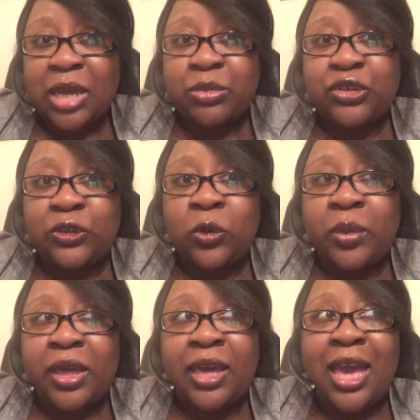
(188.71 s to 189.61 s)
I'm
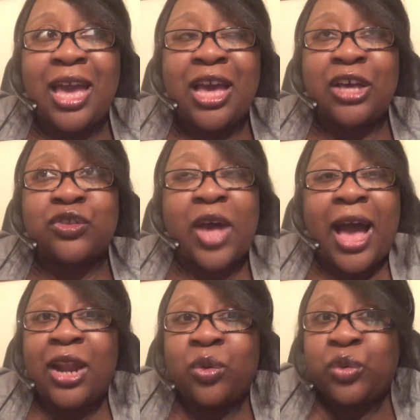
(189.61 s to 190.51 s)
assuming. So
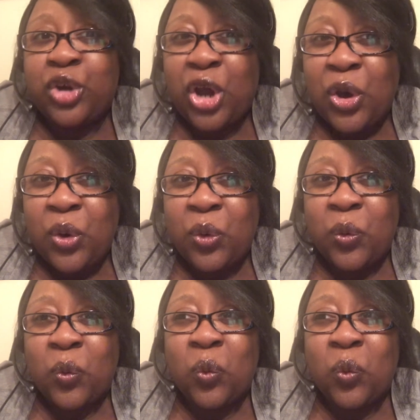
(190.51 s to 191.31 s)
I don't know